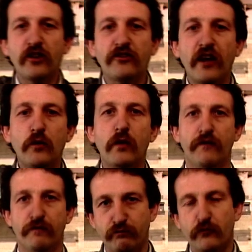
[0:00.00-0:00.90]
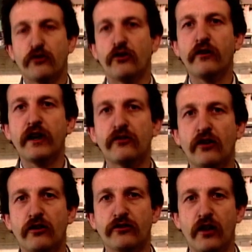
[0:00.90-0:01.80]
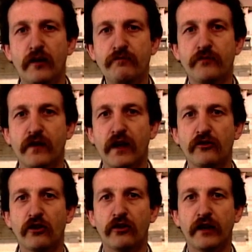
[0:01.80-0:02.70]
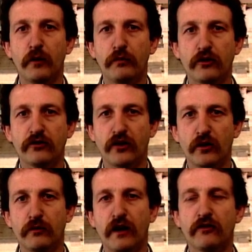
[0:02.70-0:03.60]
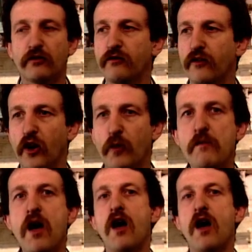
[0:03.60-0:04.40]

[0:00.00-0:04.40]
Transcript: can see, we've stuck the exhaust on. That's all now bolted up nice and firm.